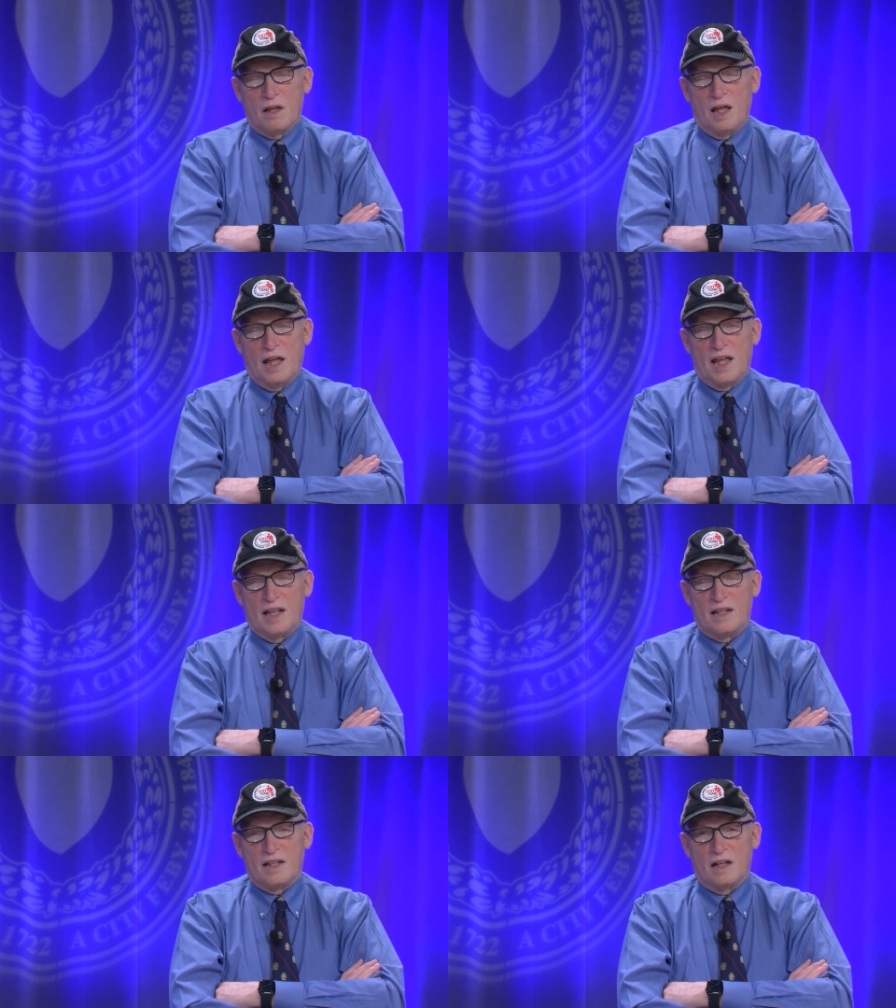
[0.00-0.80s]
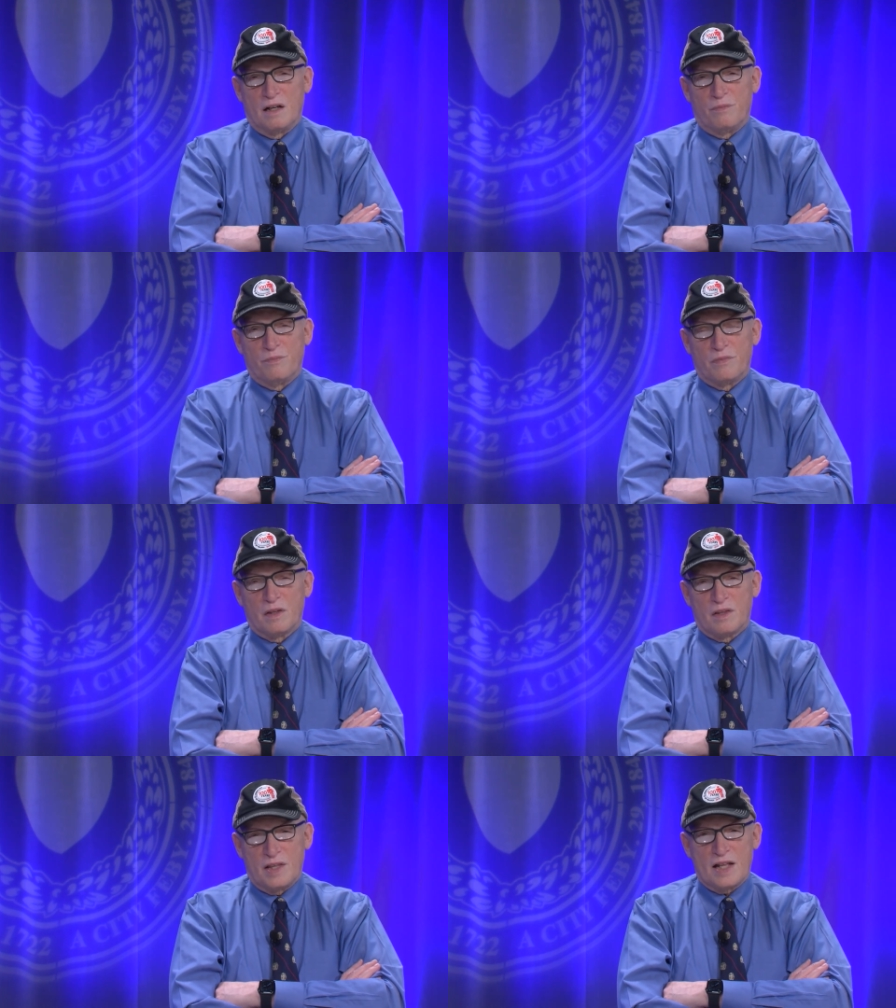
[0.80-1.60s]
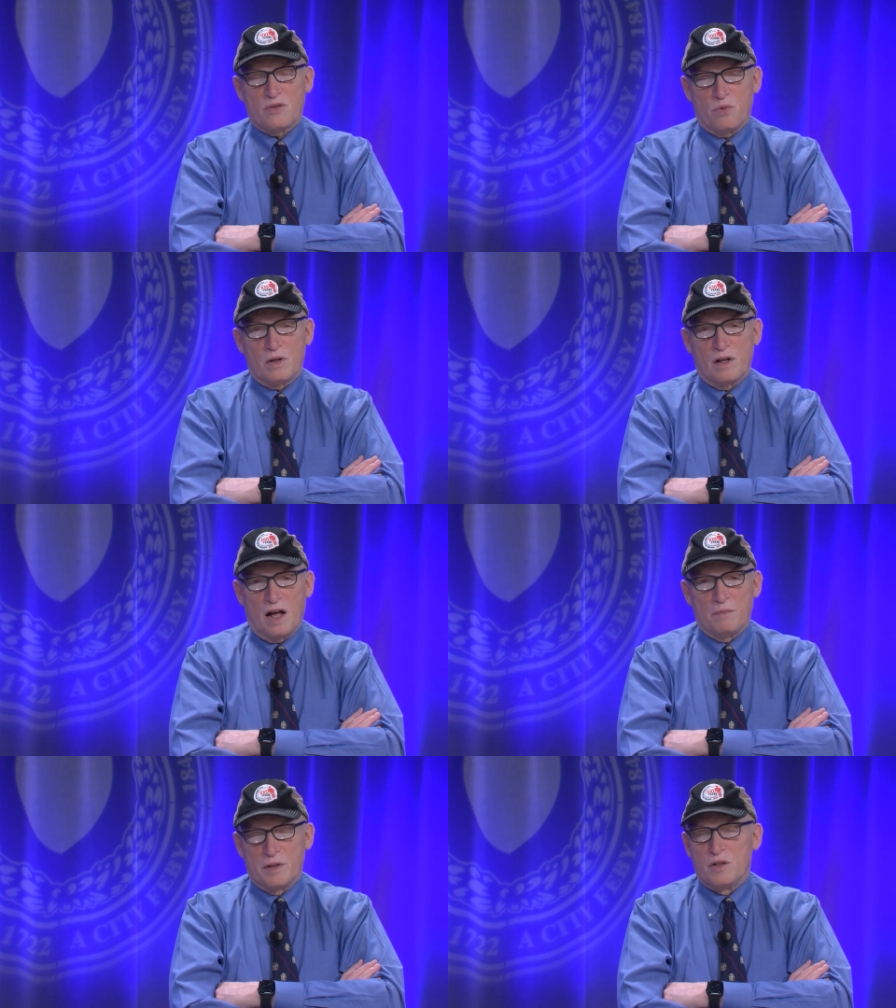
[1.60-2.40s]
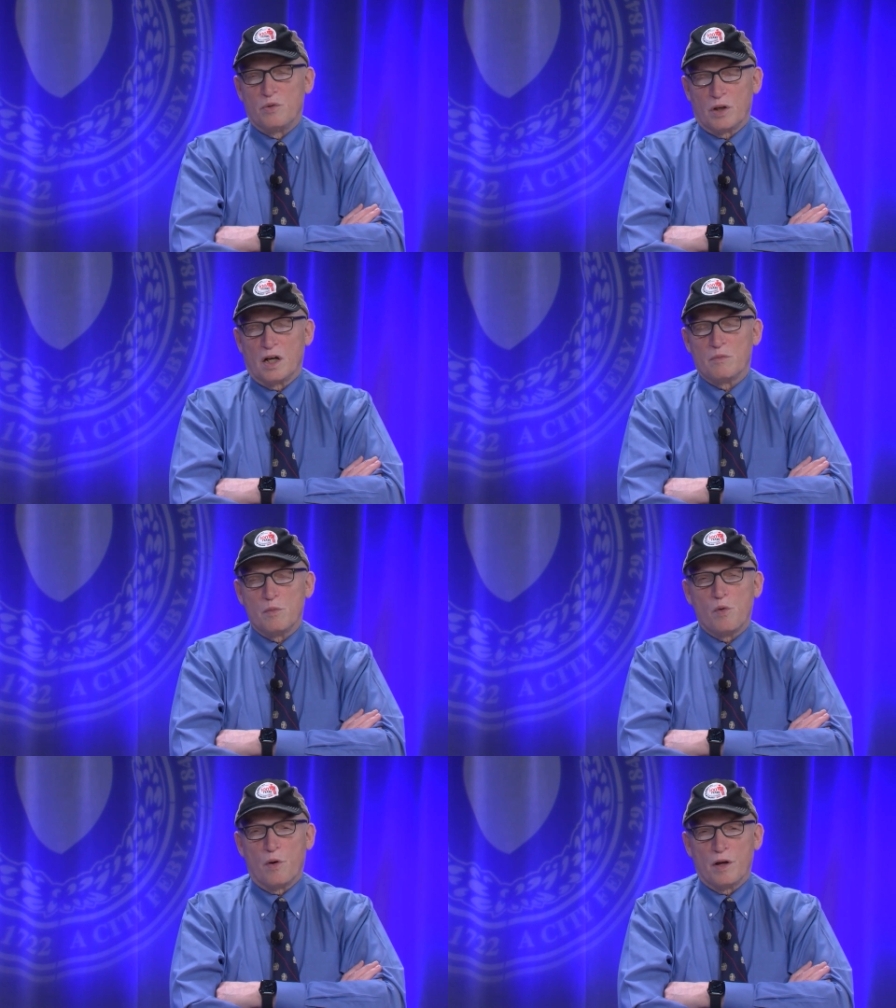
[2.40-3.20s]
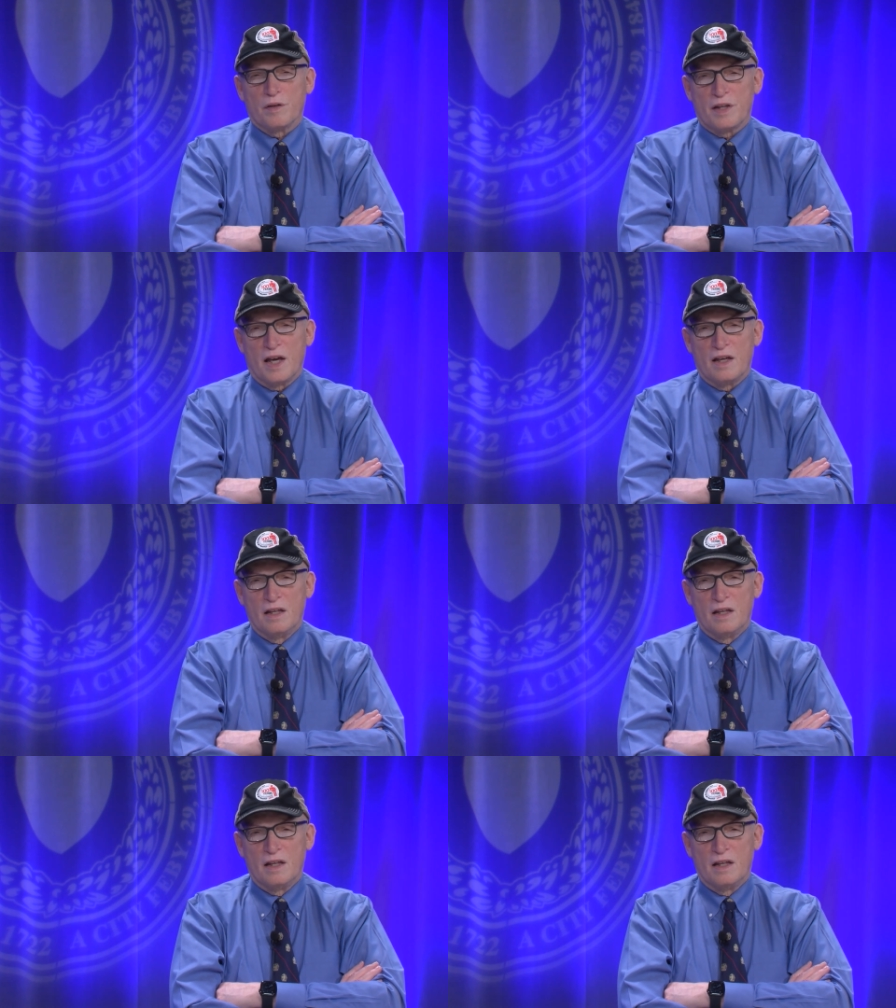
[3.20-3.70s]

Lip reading: And that's what I'll be doing on Memorial Day.